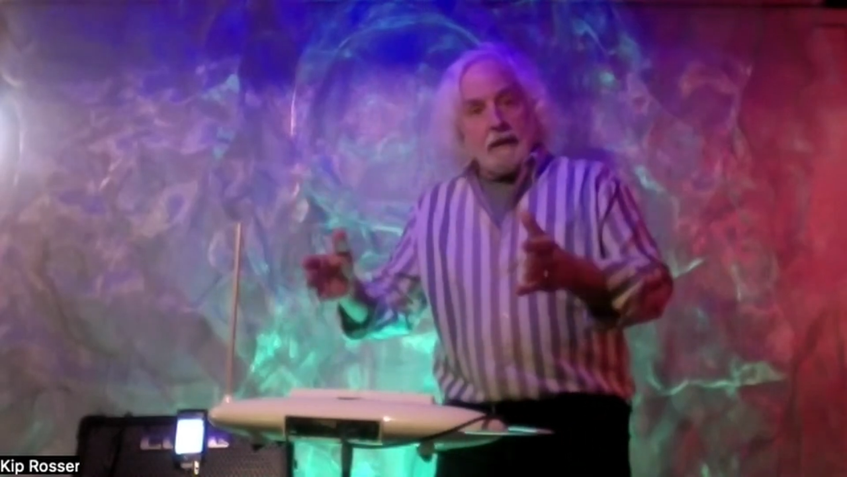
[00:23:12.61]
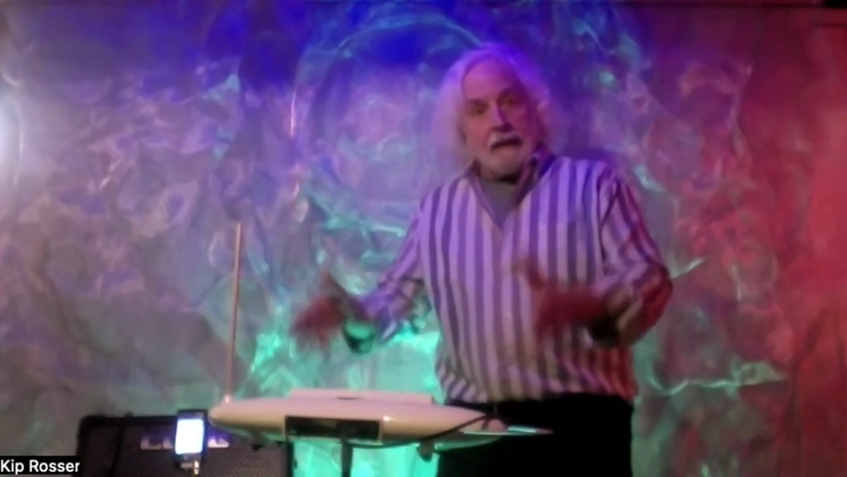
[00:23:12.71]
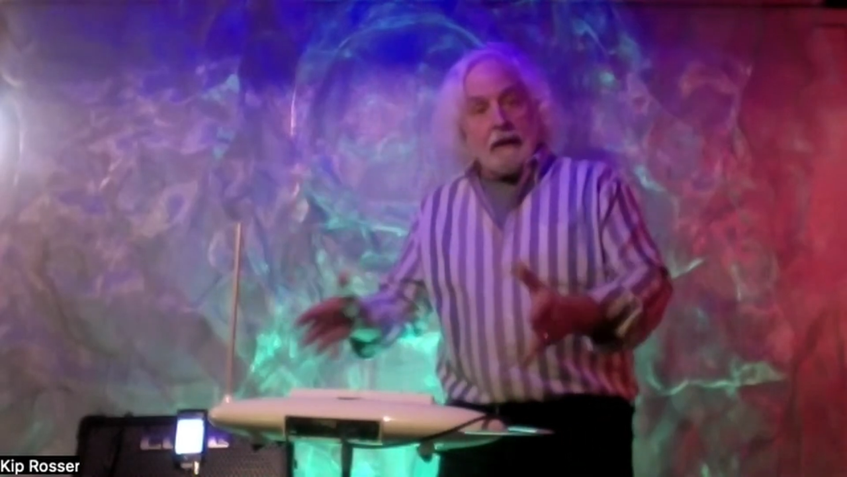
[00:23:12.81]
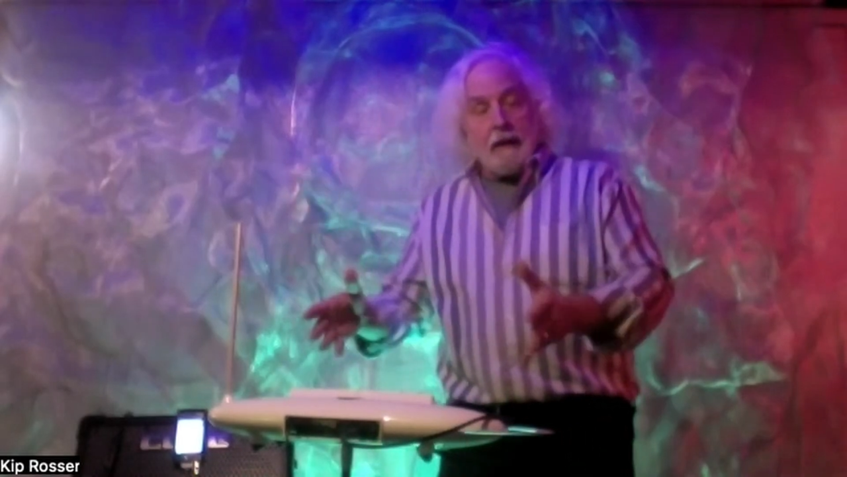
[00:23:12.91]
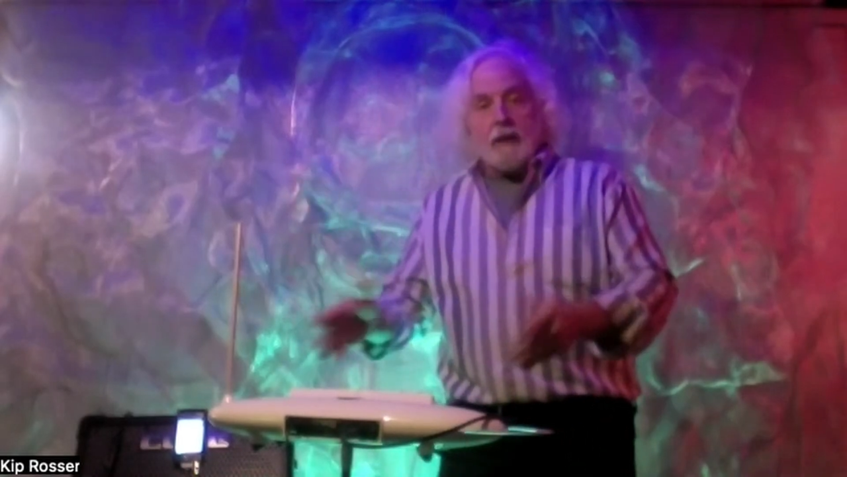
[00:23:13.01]

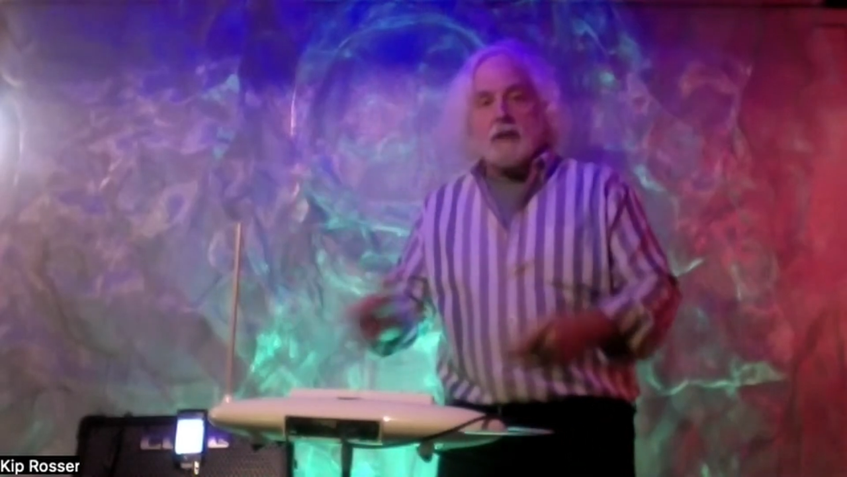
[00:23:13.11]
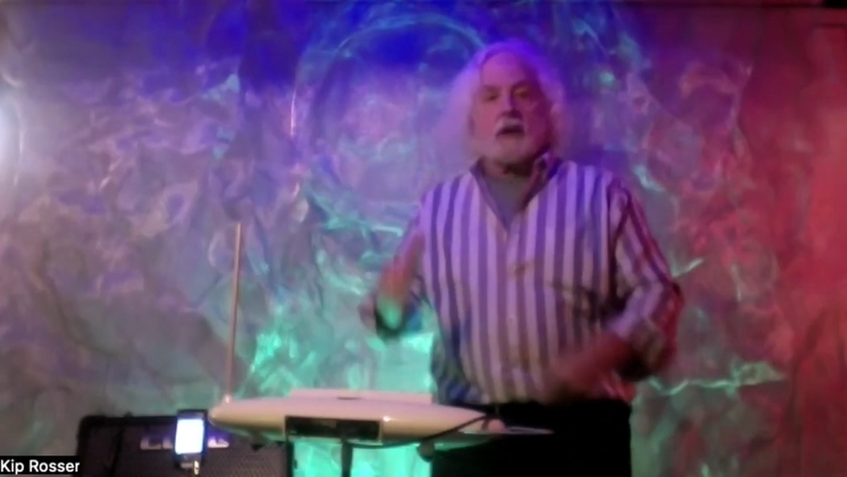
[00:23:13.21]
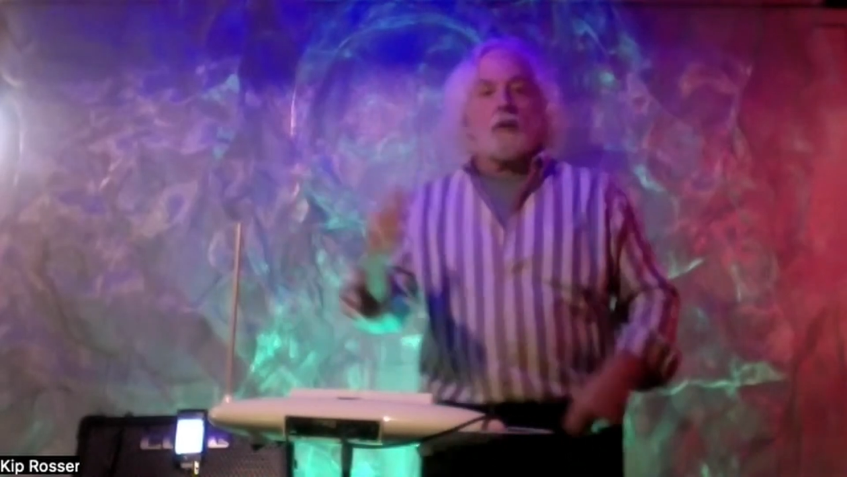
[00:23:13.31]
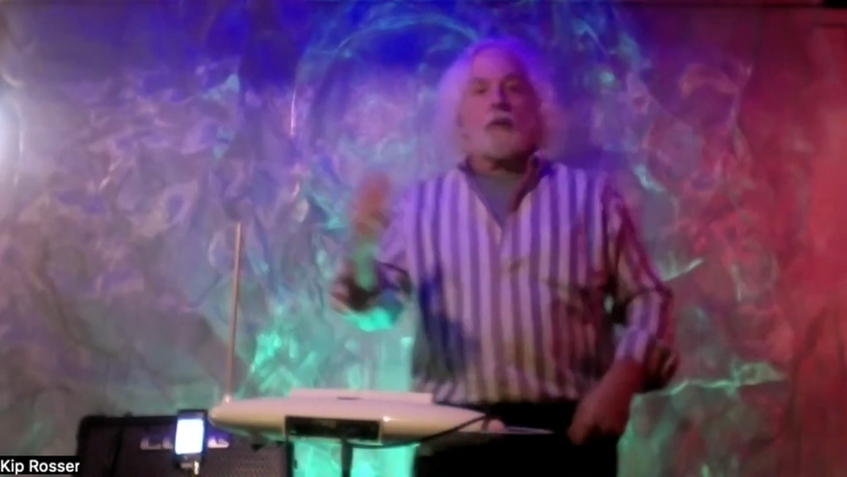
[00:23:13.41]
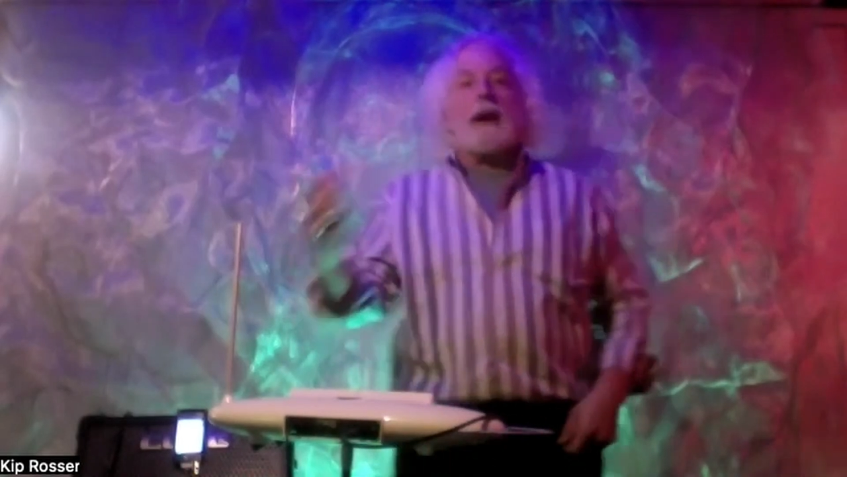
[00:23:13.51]
theremin is a
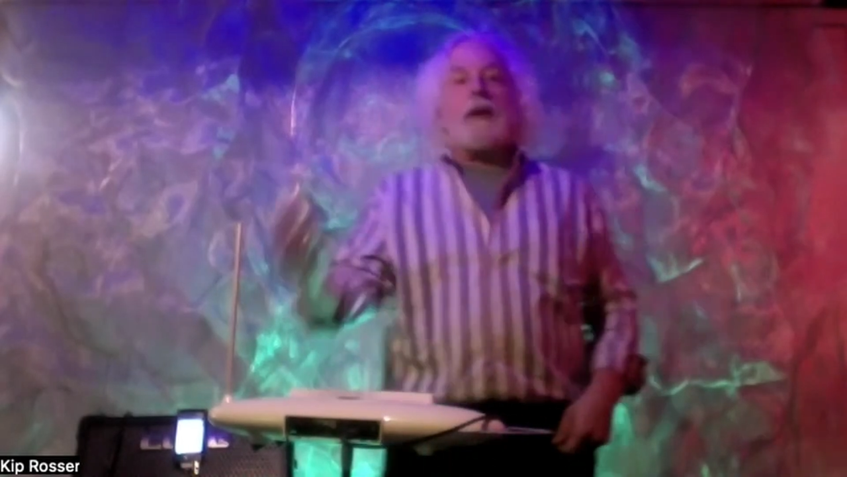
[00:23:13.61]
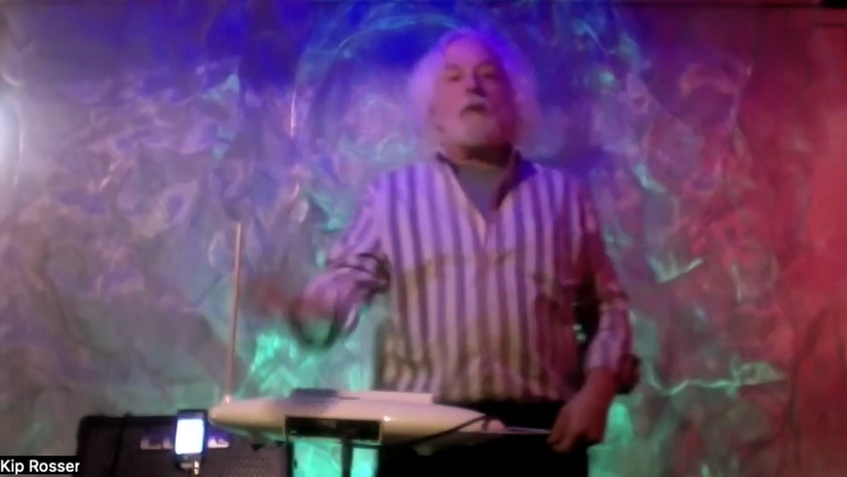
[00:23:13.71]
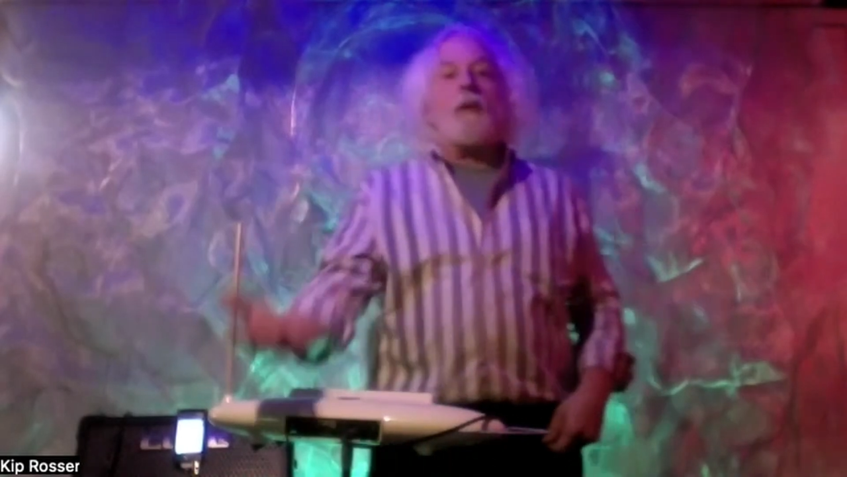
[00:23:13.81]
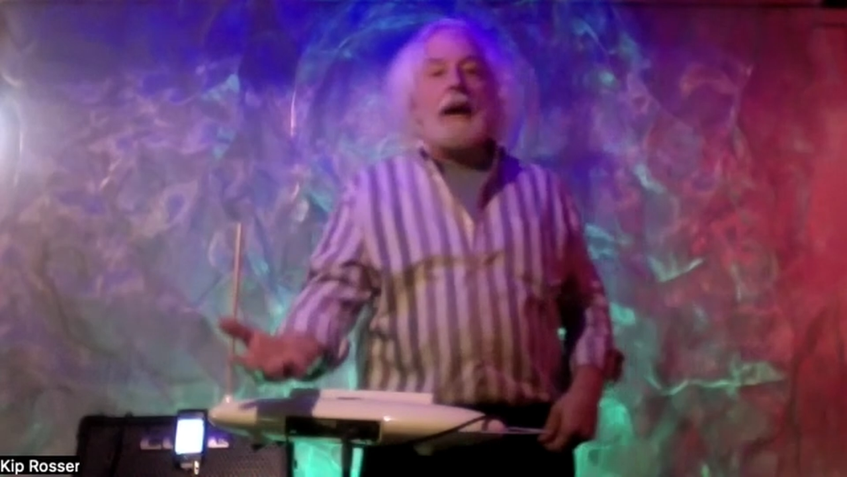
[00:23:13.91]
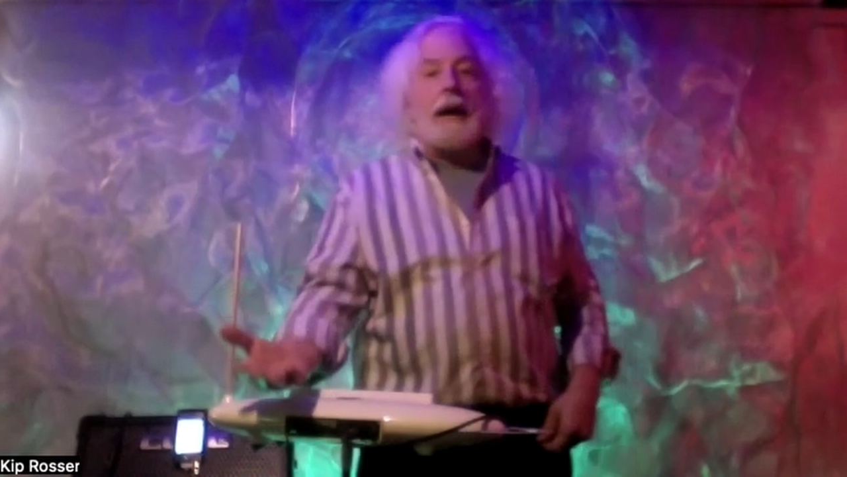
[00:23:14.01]
great
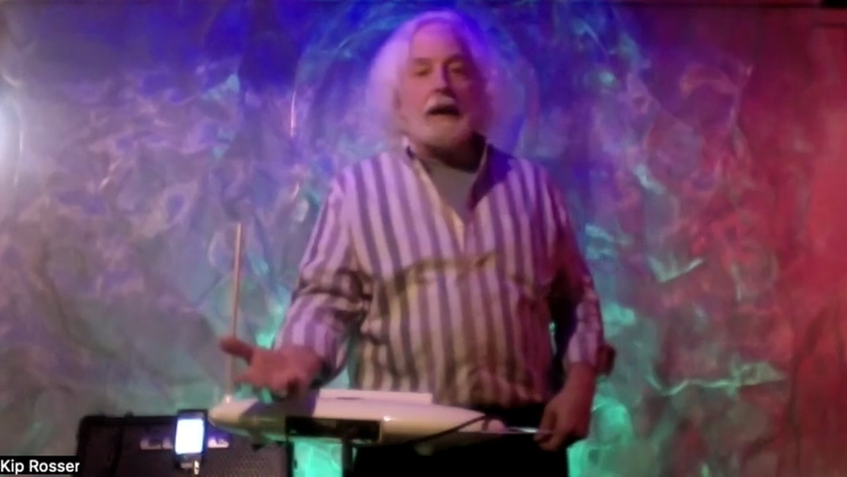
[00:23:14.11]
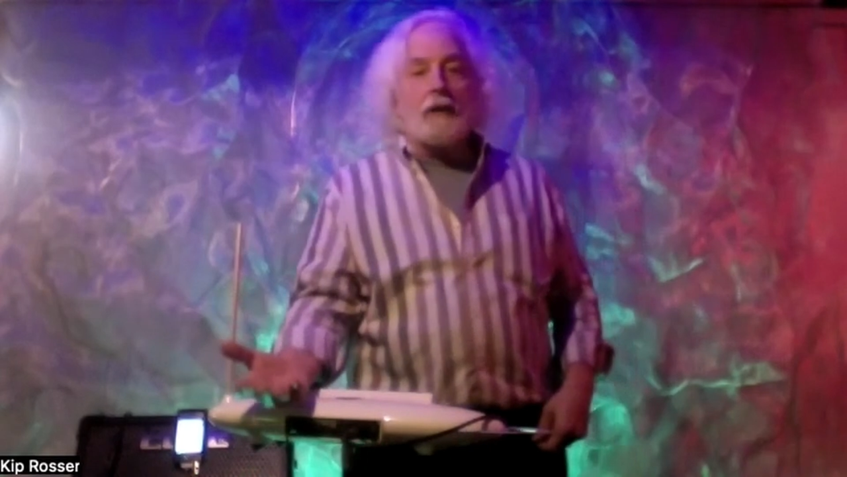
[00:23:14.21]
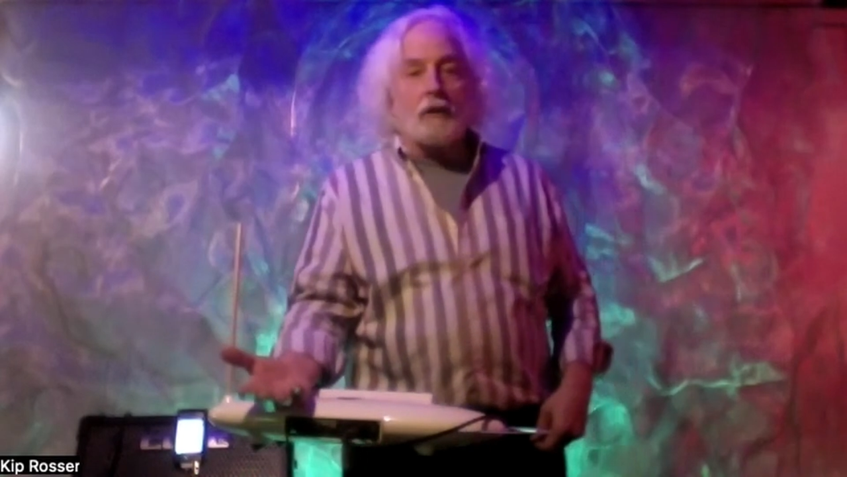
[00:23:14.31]
way to